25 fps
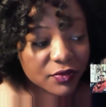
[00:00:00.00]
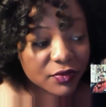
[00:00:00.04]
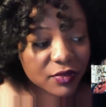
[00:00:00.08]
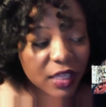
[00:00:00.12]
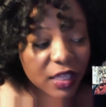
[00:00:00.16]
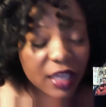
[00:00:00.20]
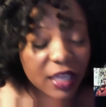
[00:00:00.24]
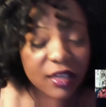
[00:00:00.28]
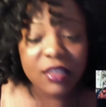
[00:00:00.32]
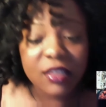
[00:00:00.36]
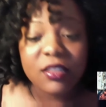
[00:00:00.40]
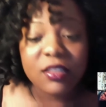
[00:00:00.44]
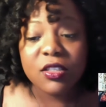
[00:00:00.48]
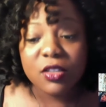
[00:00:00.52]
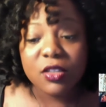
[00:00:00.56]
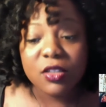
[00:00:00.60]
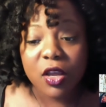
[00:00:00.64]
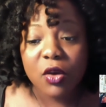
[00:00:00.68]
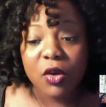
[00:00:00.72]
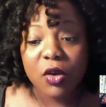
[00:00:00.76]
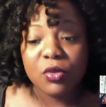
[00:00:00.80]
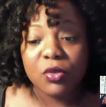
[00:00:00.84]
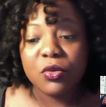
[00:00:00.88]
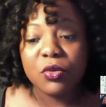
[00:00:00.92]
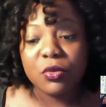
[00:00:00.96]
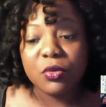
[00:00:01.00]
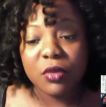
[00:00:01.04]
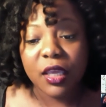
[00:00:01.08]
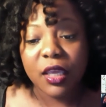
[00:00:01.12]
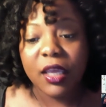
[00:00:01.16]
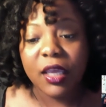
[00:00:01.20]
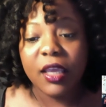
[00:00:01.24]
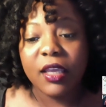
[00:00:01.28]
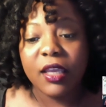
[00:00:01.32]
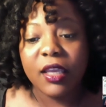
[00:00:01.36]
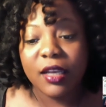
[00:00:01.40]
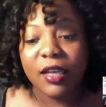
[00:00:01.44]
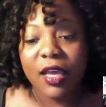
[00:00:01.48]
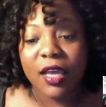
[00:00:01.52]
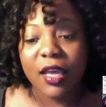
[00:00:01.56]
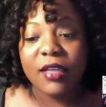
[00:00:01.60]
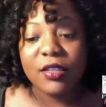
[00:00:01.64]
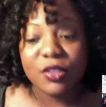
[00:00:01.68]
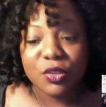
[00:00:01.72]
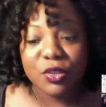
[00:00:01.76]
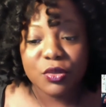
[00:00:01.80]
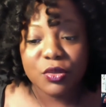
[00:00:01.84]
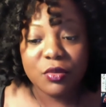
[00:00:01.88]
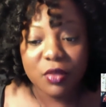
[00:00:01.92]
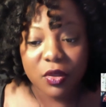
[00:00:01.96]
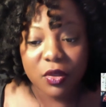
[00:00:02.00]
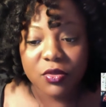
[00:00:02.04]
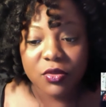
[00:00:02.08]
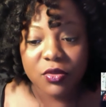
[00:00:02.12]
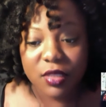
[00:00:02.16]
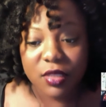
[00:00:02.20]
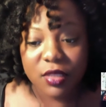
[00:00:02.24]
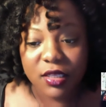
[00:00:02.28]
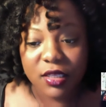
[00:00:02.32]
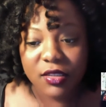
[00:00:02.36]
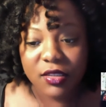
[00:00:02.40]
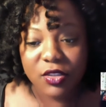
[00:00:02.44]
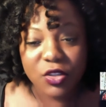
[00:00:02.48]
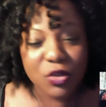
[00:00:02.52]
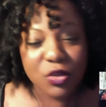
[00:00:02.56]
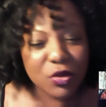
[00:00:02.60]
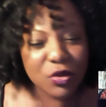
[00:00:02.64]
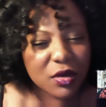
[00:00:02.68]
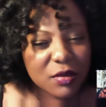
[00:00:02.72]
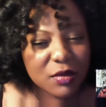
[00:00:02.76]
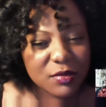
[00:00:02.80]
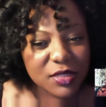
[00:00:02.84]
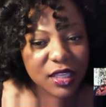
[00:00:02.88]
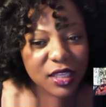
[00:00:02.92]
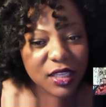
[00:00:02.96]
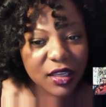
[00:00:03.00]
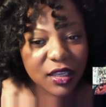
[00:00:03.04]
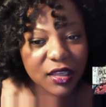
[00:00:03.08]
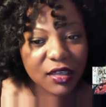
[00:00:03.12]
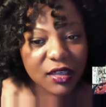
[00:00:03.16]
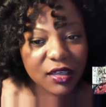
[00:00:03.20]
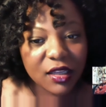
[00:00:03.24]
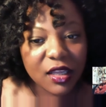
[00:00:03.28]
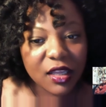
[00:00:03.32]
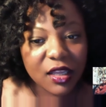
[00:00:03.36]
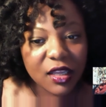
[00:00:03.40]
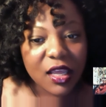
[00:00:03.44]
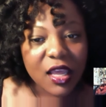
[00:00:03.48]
they need to know you cannot do those things. You know what I'm saying?